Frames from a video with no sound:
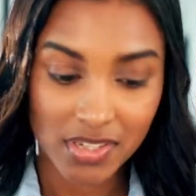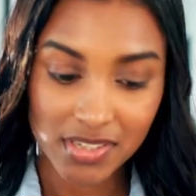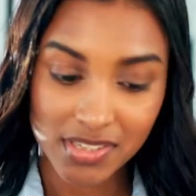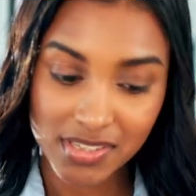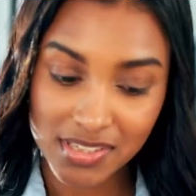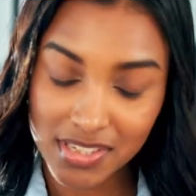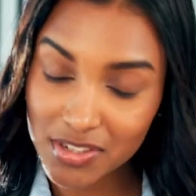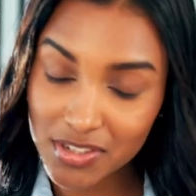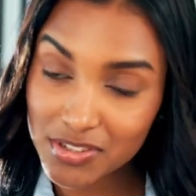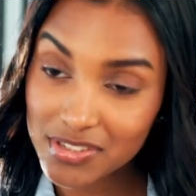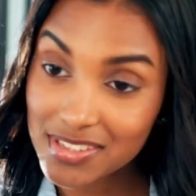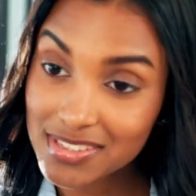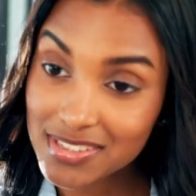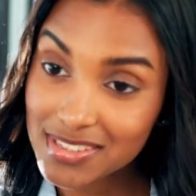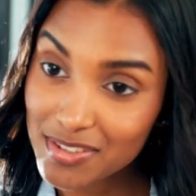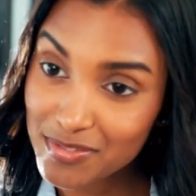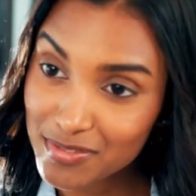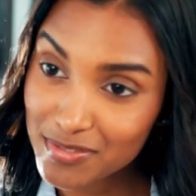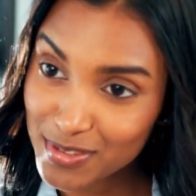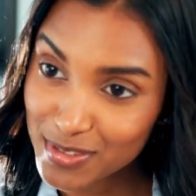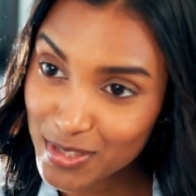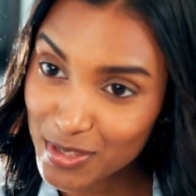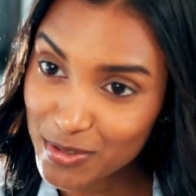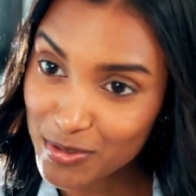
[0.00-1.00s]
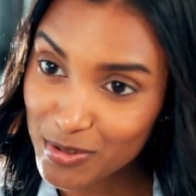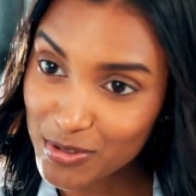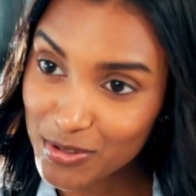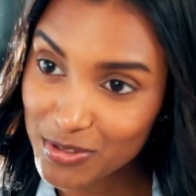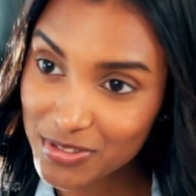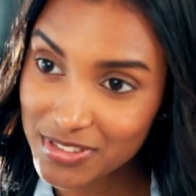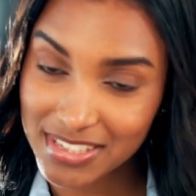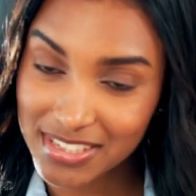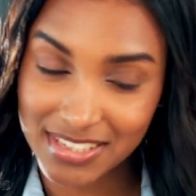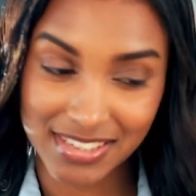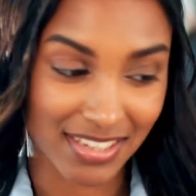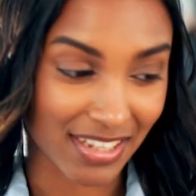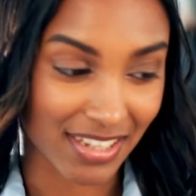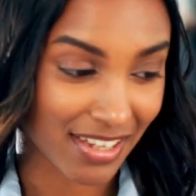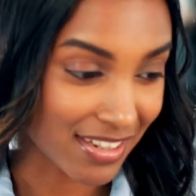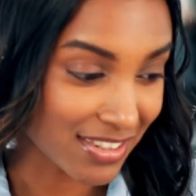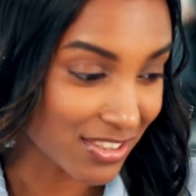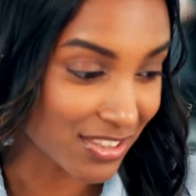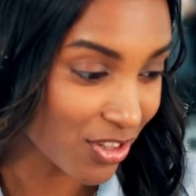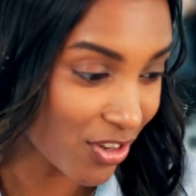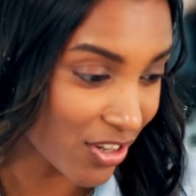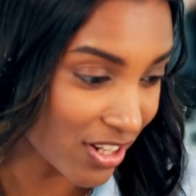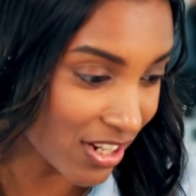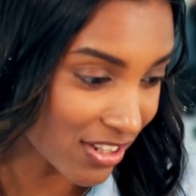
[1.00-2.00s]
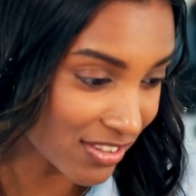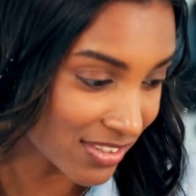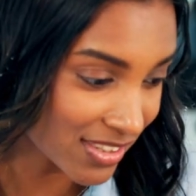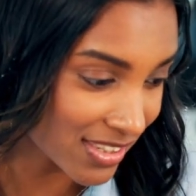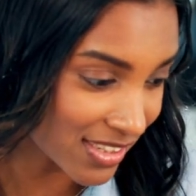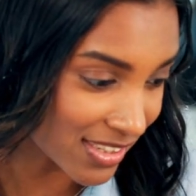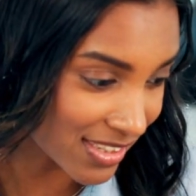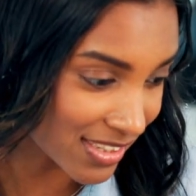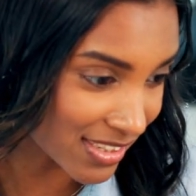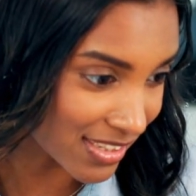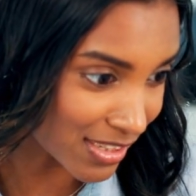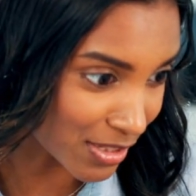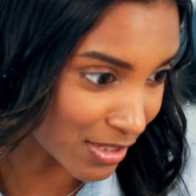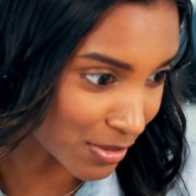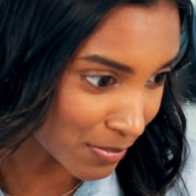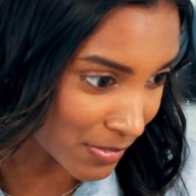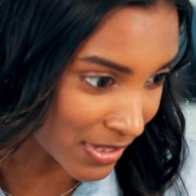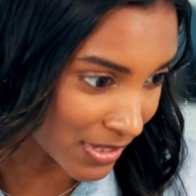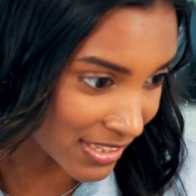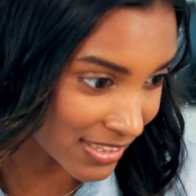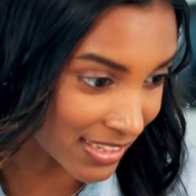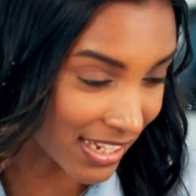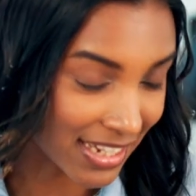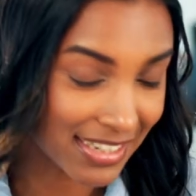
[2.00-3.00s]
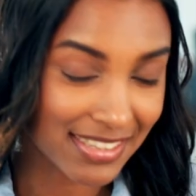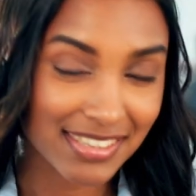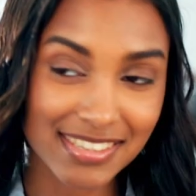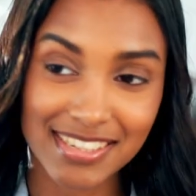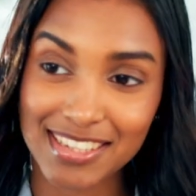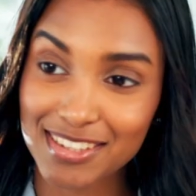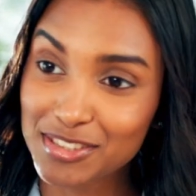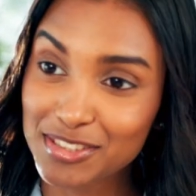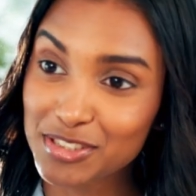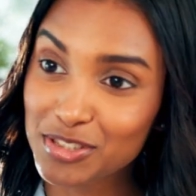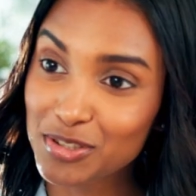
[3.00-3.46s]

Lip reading: The banks were like, hey, if you're willing to put 20%